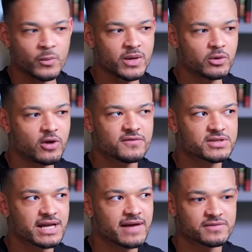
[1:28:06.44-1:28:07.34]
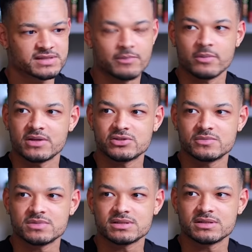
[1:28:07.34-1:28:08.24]
we will often have separate
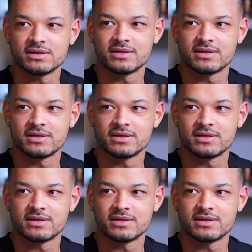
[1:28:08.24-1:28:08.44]
bedrooms.